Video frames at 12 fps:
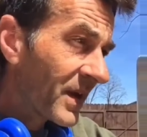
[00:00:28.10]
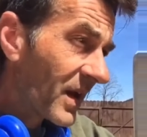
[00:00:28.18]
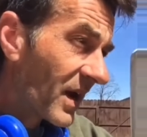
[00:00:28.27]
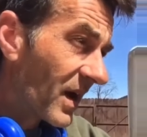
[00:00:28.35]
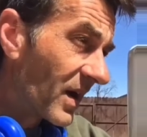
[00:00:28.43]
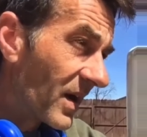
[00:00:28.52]

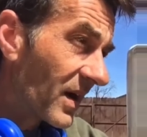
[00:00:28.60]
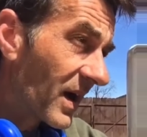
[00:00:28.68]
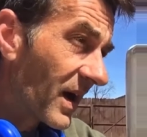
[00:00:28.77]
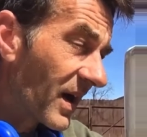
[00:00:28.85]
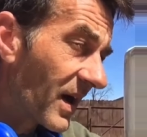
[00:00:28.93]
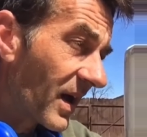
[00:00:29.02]
Uh,
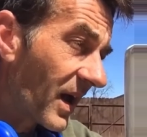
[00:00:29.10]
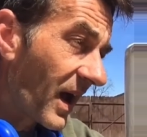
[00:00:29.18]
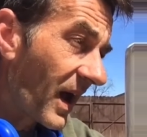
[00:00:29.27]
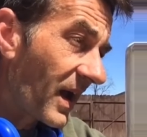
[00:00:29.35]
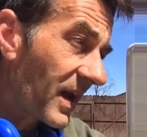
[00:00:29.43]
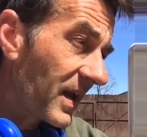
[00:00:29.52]

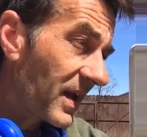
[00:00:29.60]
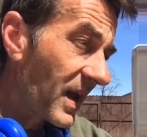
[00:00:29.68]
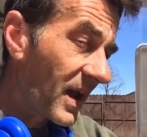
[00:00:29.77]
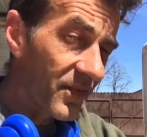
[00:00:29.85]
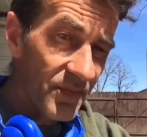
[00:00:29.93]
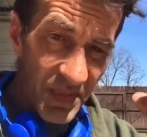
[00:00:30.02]
I
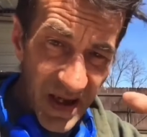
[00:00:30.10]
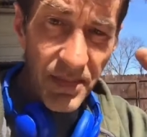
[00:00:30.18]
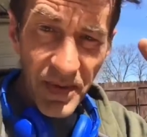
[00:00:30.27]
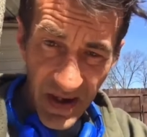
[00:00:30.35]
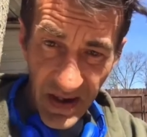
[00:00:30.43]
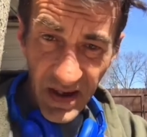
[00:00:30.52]
have
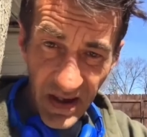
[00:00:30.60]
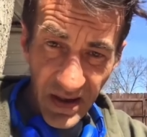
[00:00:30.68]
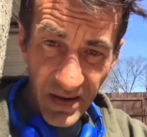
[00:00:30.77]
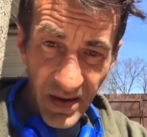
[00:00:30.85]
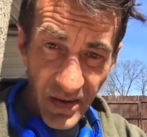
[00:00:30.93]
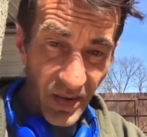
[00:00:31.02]

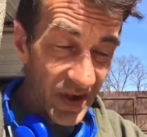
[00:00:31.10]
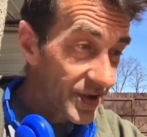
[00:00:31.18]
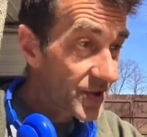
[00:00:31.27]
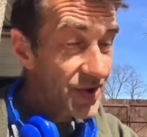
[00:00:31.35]
BPD, uh, which,